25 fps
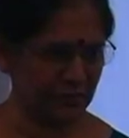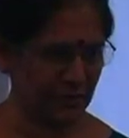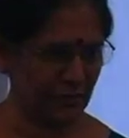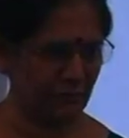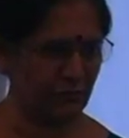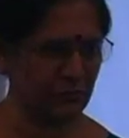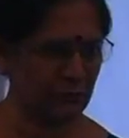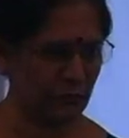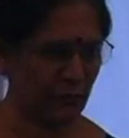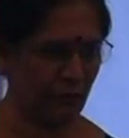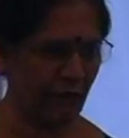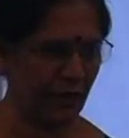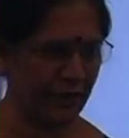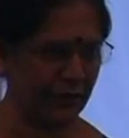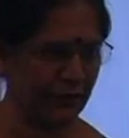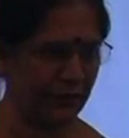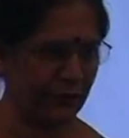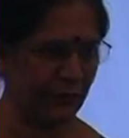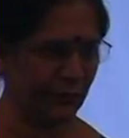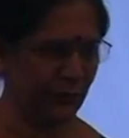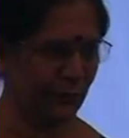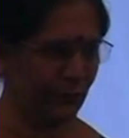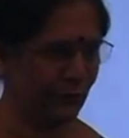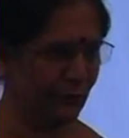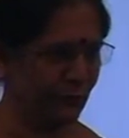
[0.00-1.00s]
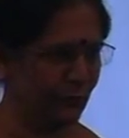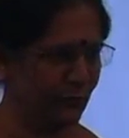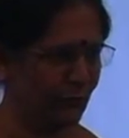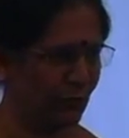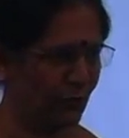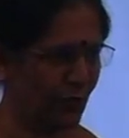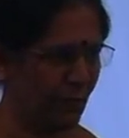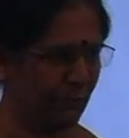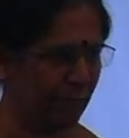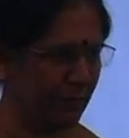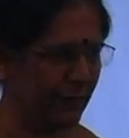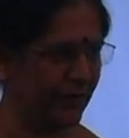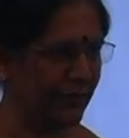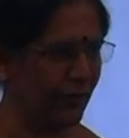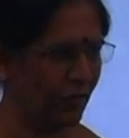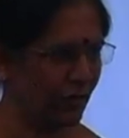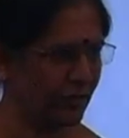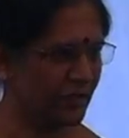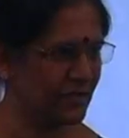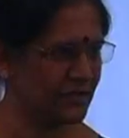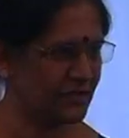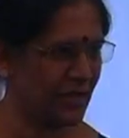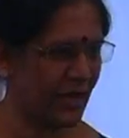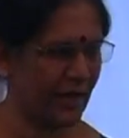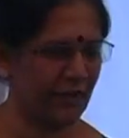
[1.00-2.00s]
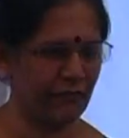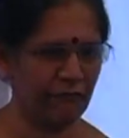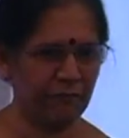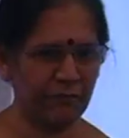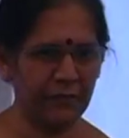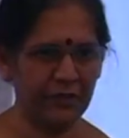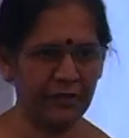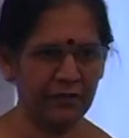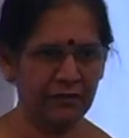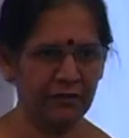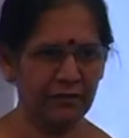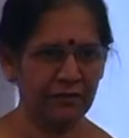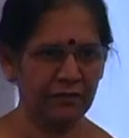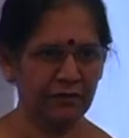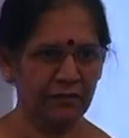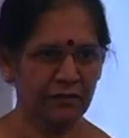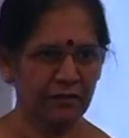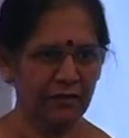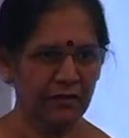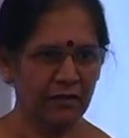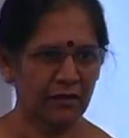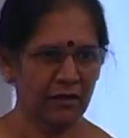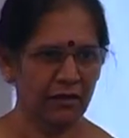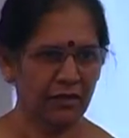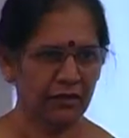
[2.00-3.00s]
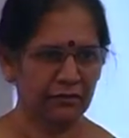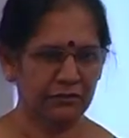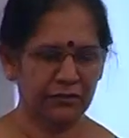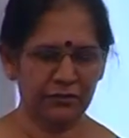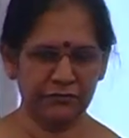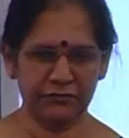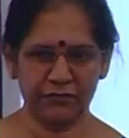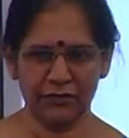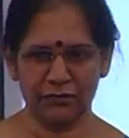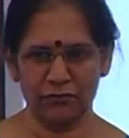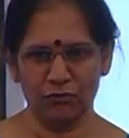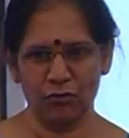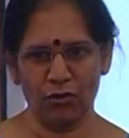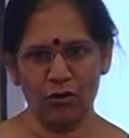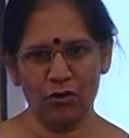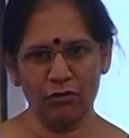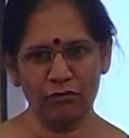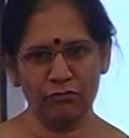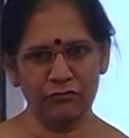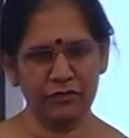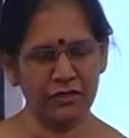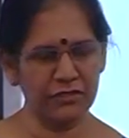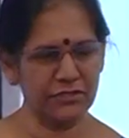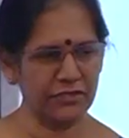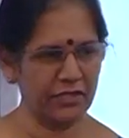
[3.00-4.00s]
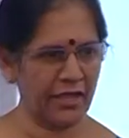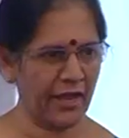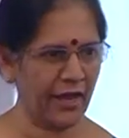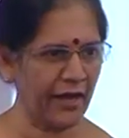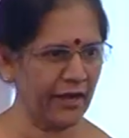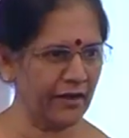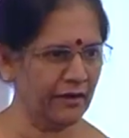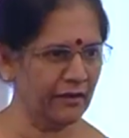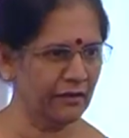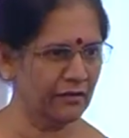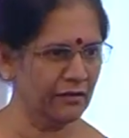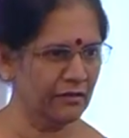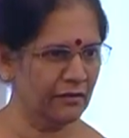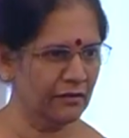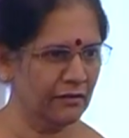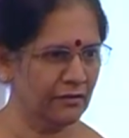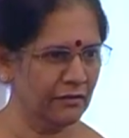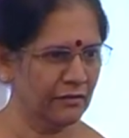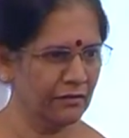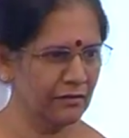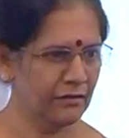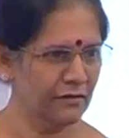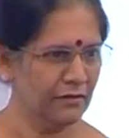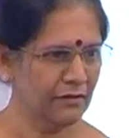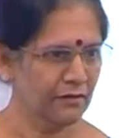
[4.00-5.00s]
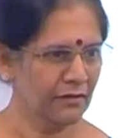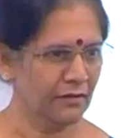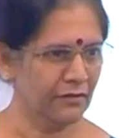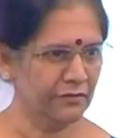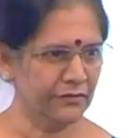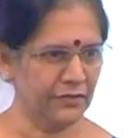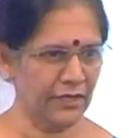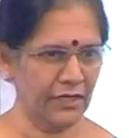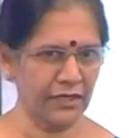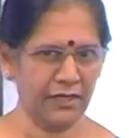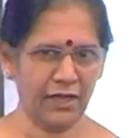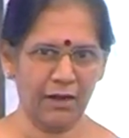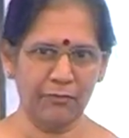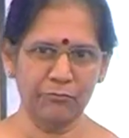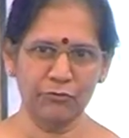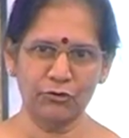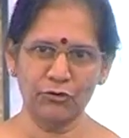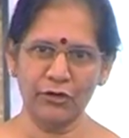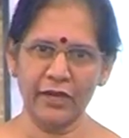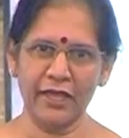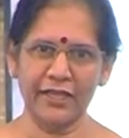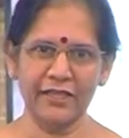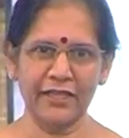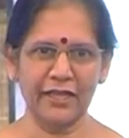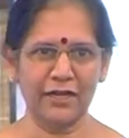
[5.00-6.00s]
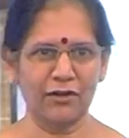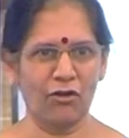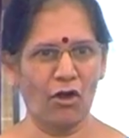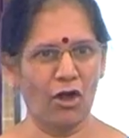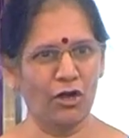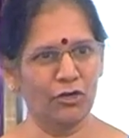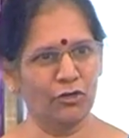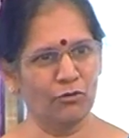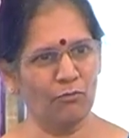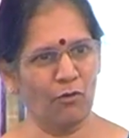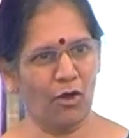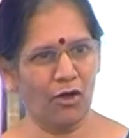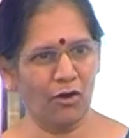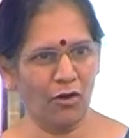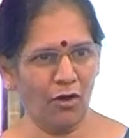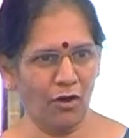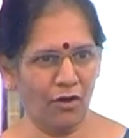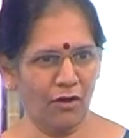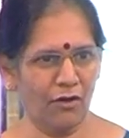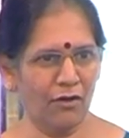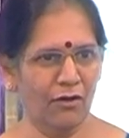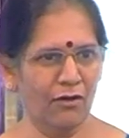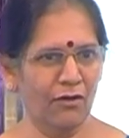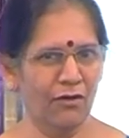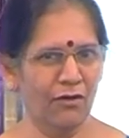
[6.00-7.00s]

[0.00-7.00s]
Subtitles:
service provider to you to compete on this RFP. They said no, they are scared. They'll come today, they're gone tomorrow.